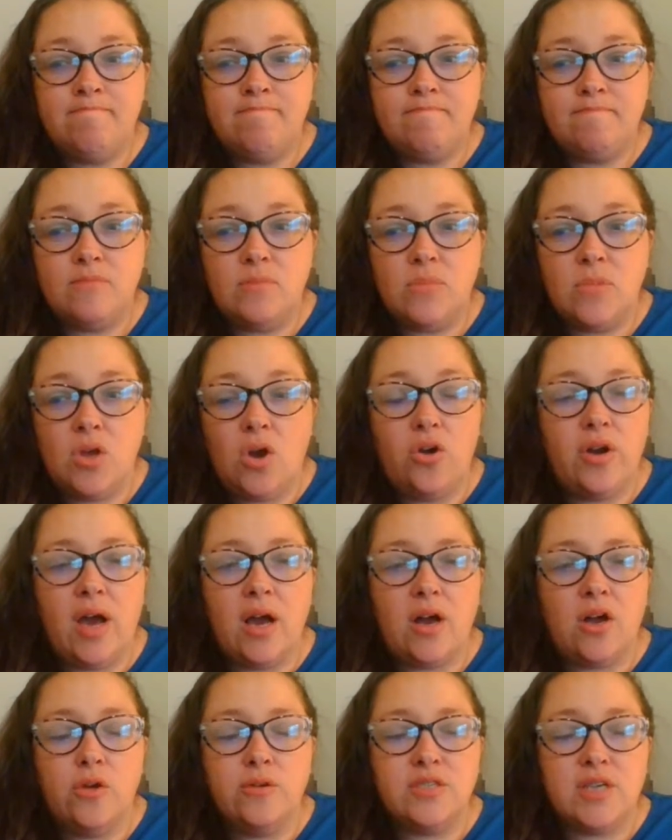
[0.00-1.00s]
Or not
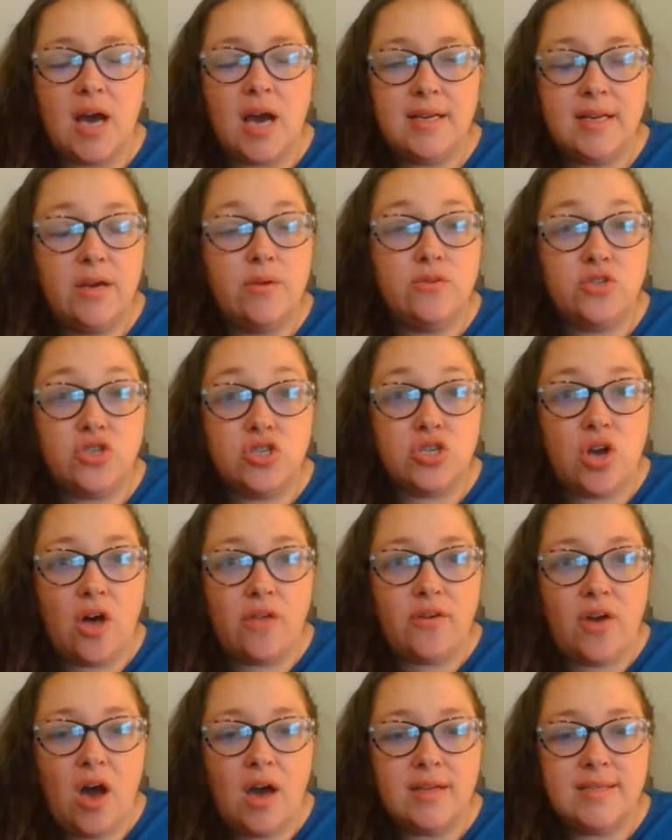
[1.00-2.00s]
Close Contact, it was just called
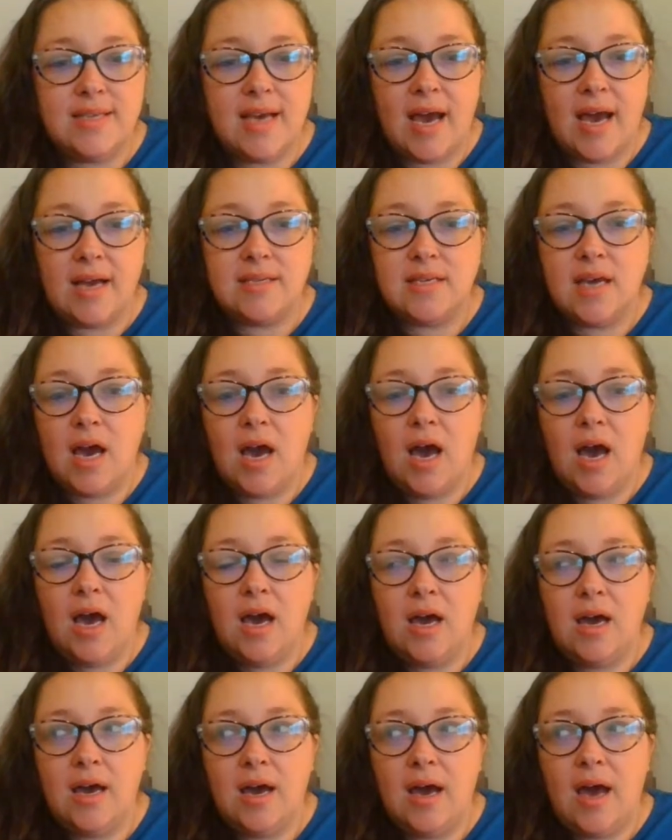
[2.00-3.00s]
Contact.
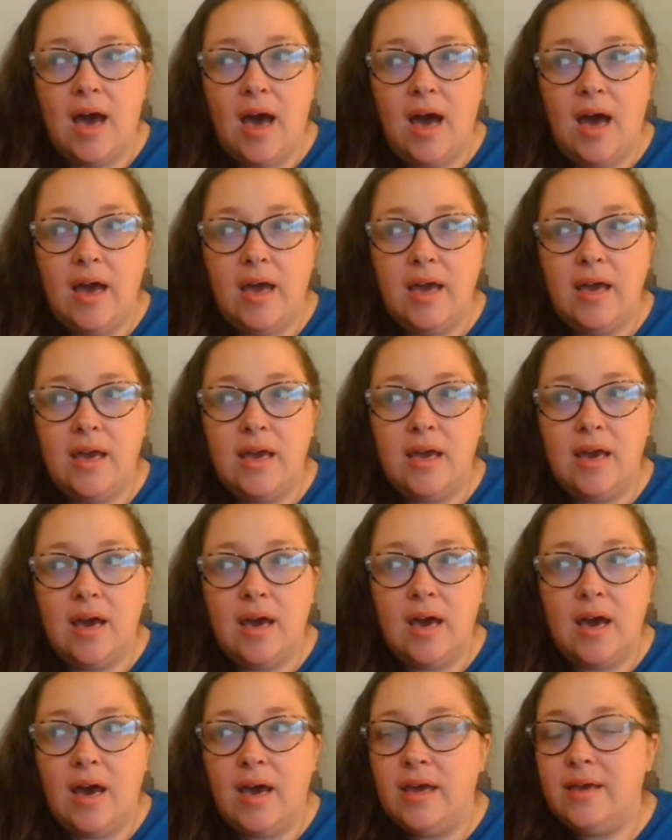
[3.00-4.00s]
I
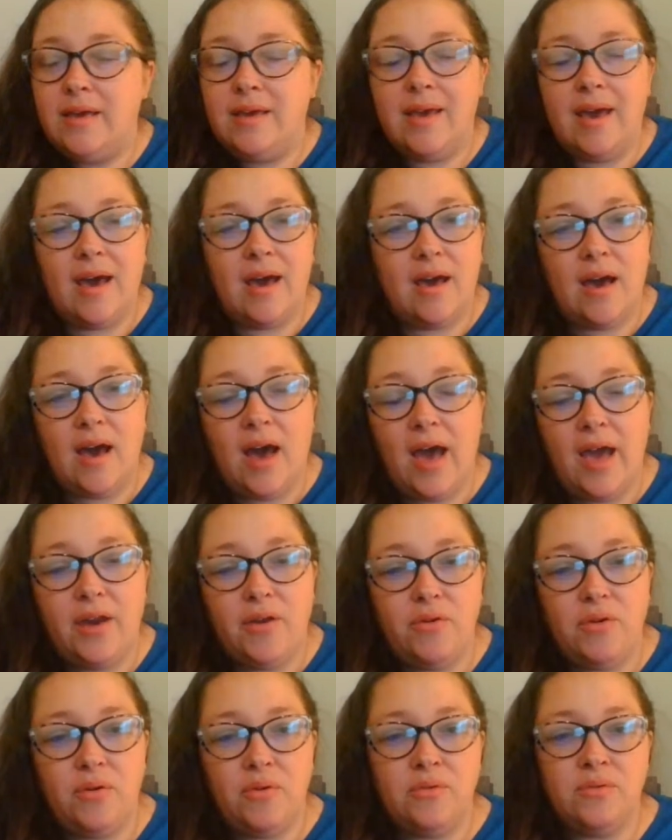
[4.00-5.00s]
I don't
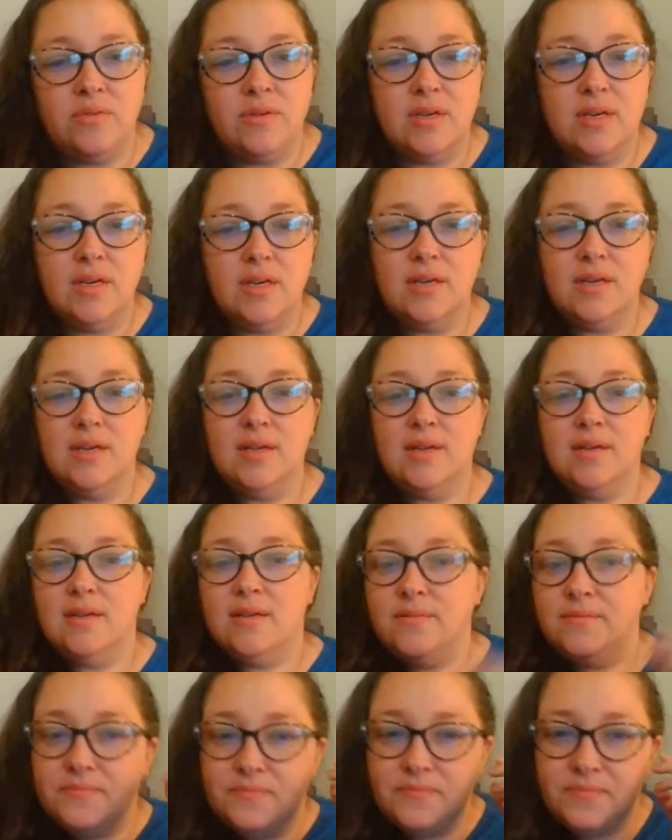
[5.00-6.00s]
know.
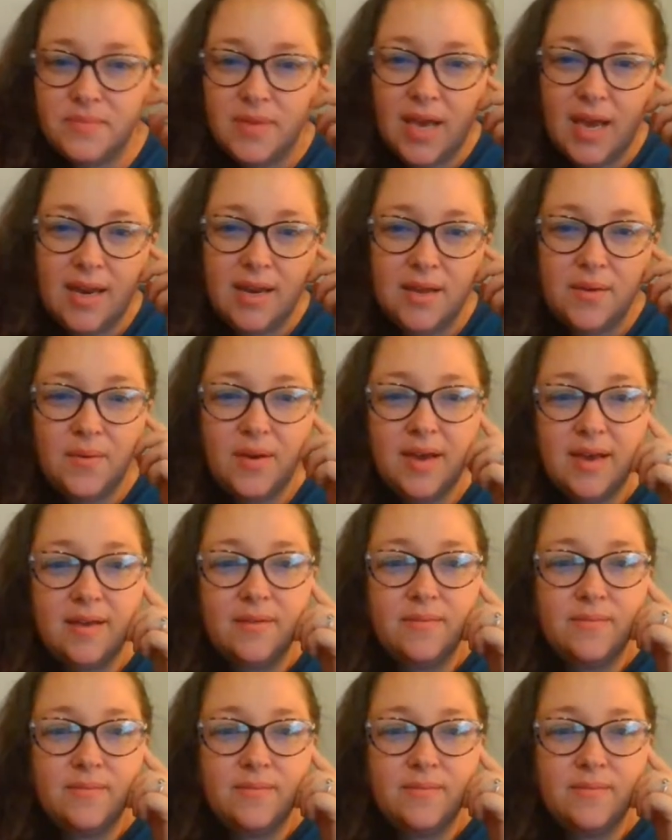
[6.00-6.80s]
Anyway,